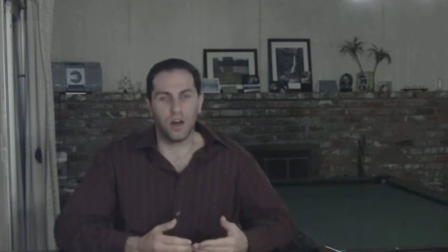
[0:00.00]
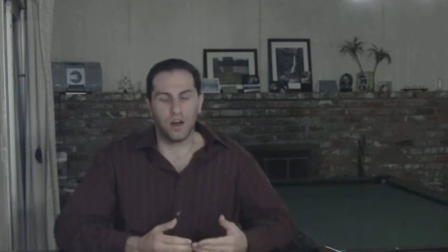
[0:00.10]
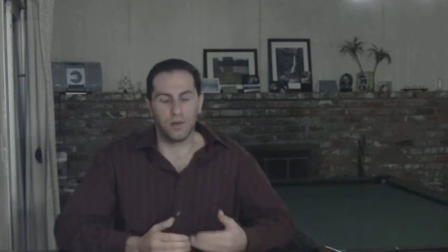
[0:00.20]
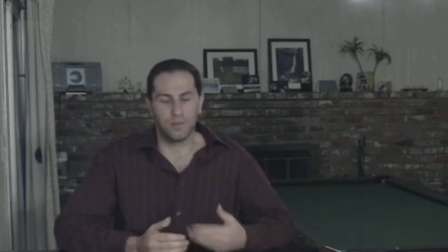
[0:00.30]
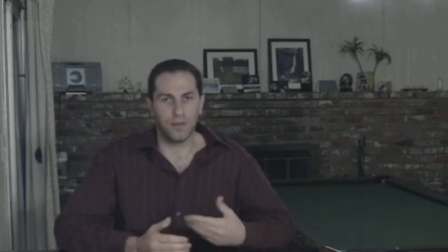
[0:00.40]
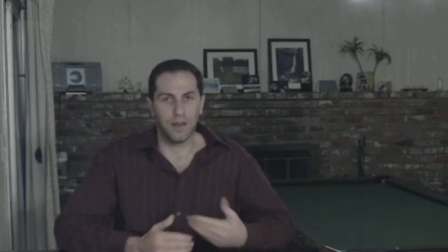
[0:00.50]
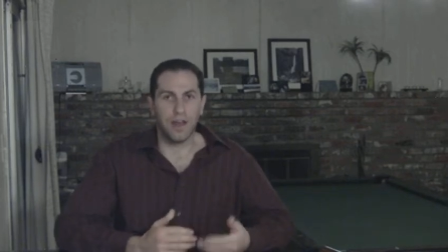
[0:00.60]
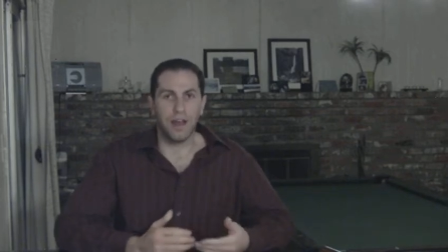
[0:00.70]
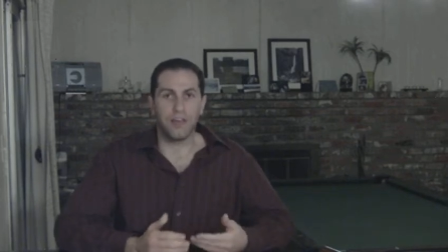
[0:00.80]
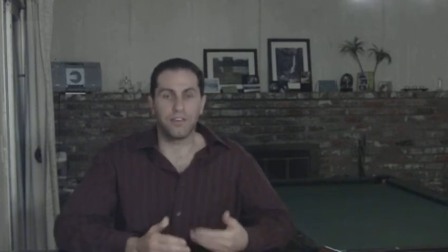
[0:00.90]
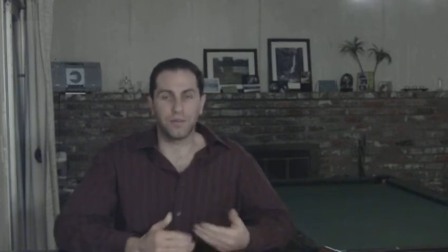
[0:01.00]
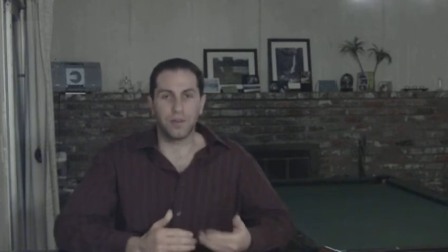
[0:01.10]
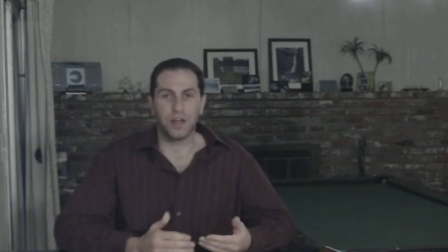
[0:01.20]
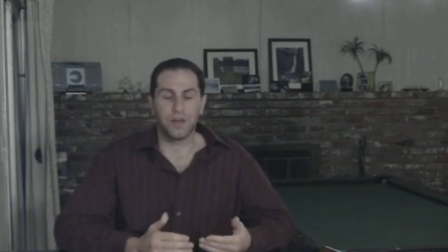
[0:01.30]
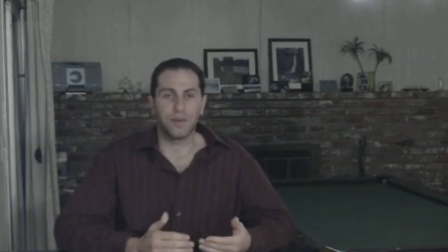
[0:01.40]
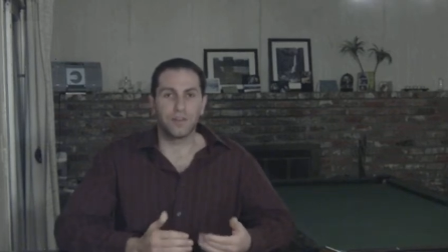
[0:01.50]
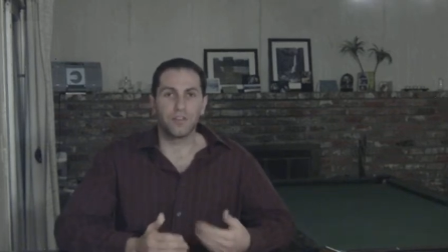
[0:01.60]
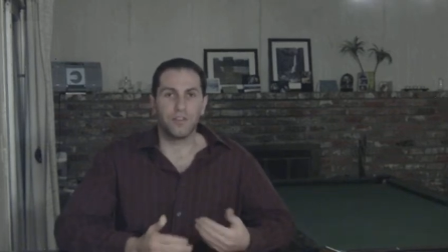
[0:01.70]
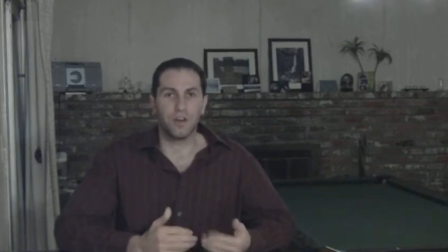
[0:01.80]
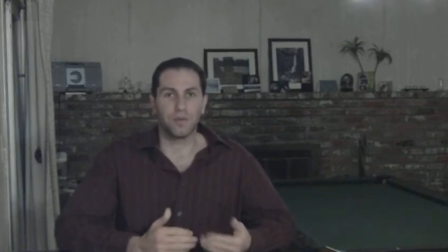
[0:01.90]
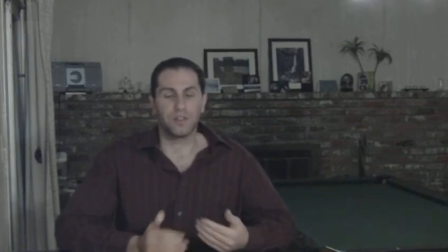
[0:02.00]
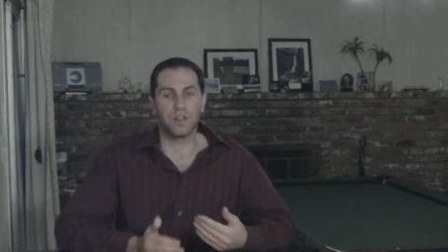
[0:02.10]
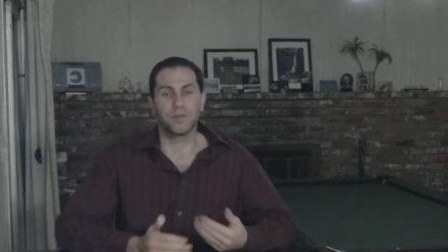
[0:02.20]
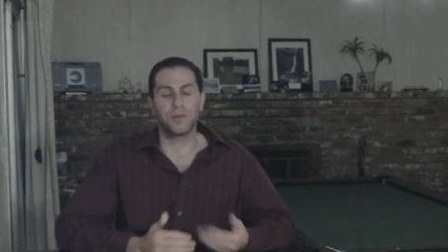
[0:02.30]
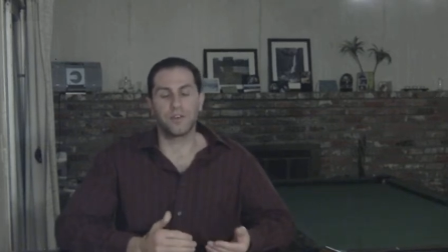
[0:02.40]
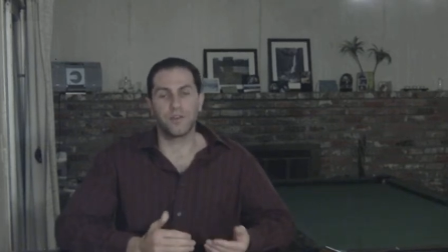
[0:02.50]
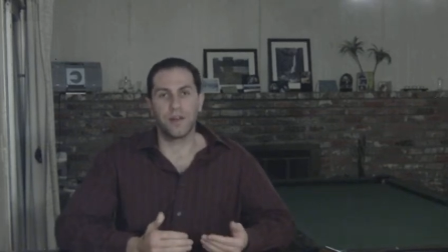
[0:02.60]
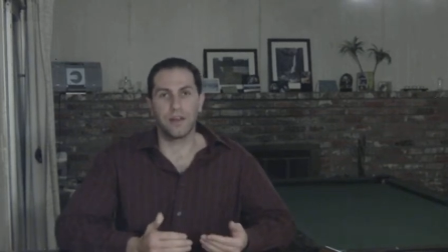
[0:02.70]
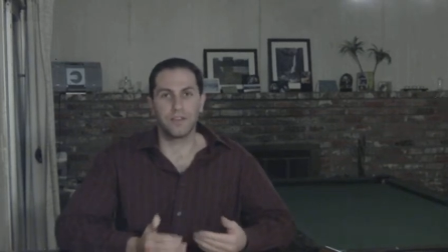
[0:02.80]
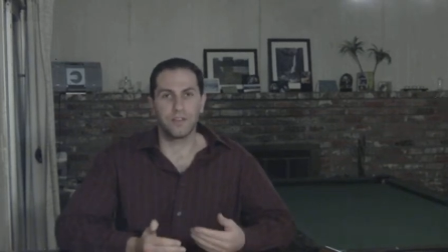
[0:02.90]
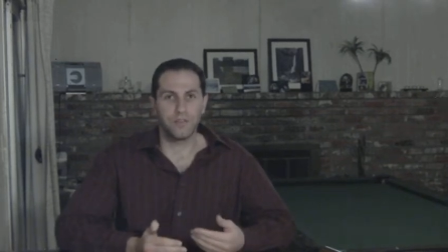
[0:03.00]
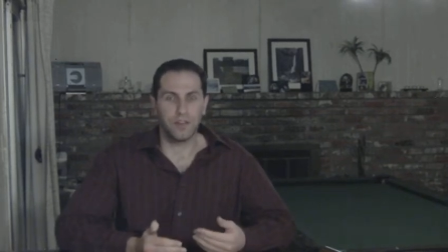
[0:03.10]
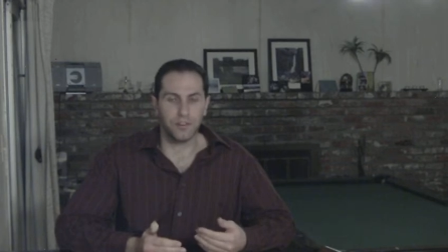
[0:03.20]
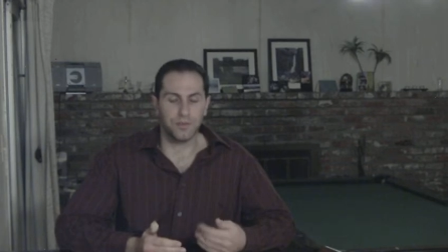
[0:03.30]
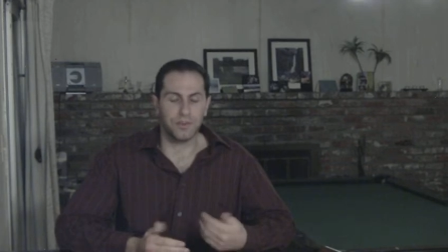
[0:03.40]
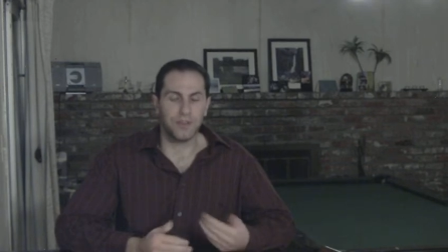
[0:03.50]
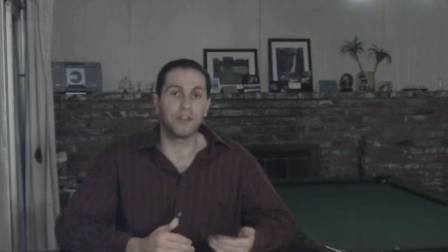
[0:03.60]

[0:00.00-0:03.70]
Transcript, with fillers: As I'm talking about this stock, we talked about trades and investments.